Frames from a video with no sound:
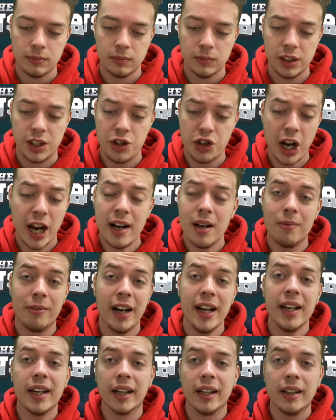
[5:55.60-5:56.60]
It's Jalen
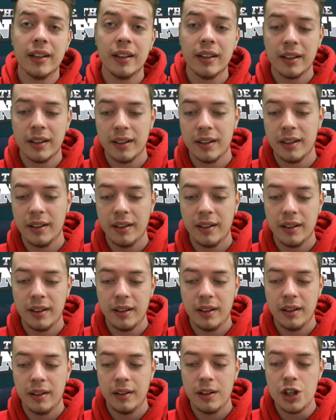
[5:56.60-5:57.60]
Reagor.
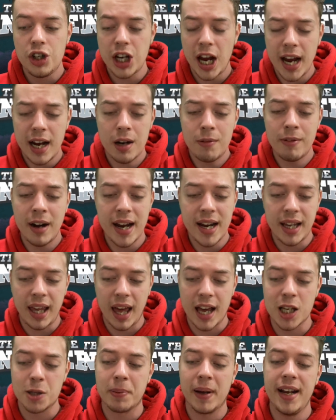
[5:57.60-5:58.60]
Jalen Reagor
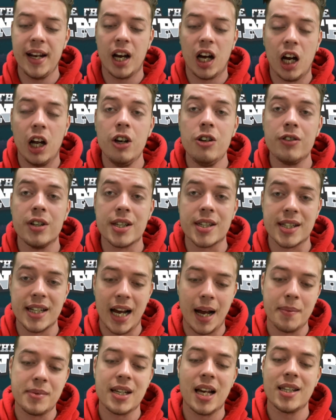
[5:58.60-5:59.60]
has played 100
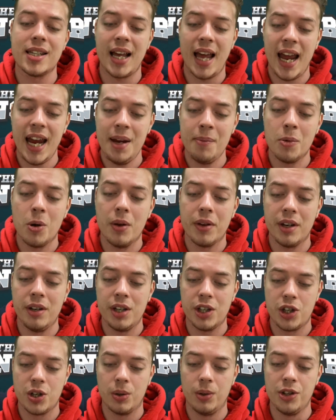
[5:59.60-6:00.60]
snaps. That's 8 more than
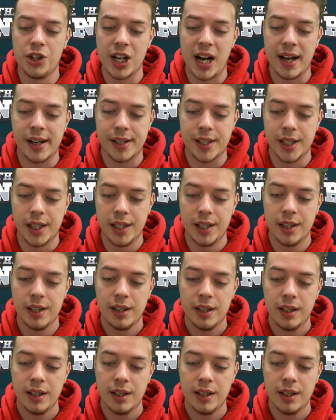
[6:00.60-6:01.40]
DeSean Jackson.